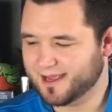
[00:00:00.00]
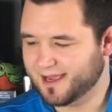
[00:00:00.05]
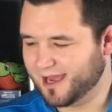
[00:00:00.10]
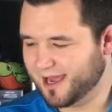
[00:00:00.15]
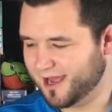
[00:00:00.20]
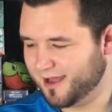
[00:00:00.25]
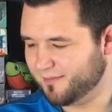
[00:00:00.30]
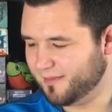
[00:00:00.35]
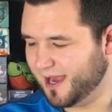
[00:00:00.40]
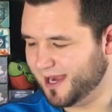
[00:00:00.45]

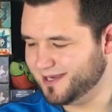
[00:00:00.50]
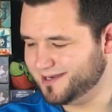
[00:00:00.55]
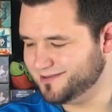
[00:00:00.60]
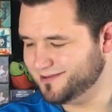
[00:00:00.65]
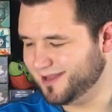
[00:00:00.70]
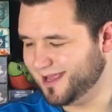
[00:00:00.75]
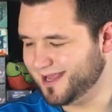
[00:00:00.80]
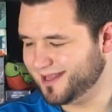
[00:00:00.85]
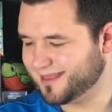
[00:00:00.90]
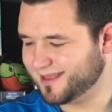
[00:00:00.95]
I
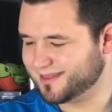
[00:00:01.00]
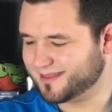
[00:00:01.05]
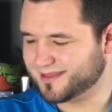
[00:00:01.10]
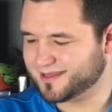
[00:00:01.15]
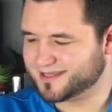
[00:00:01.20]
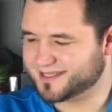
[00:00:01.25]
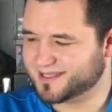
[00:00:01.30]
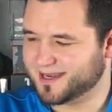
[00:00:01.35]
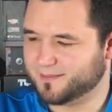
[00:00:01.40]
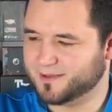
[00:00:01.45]
do like that
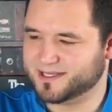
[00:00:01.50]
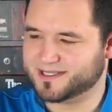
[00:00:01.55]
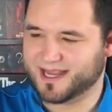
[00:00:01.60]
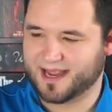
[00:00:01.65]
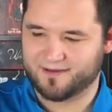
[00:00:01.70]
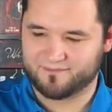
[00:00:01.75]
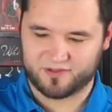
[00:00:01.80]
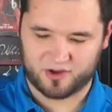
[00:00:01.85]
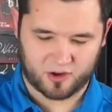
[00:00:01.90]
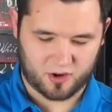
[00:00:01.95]
the summons
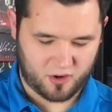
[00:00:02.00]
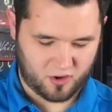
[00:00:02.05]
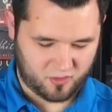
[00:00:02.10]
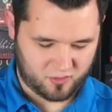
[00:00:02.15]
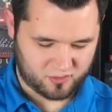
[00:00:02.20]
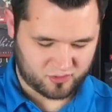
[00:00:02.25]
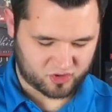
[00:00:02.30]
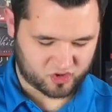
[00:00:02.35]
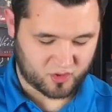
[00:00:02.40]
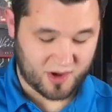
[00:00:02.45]
have their
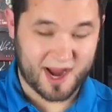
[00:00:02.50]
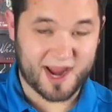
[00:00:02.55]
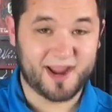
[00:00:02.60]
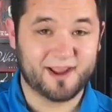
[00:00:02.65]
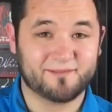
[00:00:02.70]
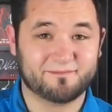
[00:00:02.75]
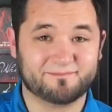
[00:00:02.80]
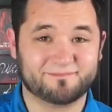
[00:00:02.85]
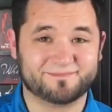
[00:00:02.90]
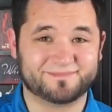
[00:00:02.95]
own tray.
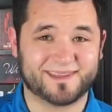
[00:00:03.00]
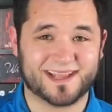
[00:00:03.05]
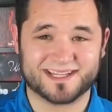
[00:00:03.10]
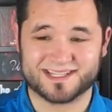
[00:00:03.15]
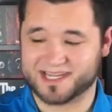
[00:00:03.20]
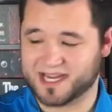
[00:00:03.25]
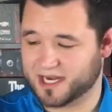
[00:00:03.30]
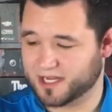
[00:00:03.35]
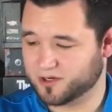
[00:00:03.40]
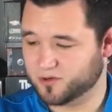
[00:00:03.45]

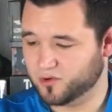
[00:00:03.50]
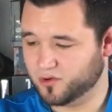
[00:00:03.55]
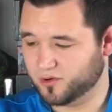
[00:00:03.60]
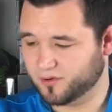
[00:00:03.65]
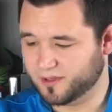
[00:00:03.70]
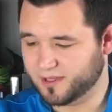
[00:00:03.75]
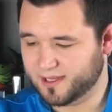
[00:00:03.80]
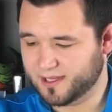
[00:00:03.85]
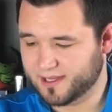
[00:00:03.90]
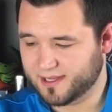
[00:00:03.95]
That's kind of
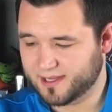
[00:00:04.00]
cool.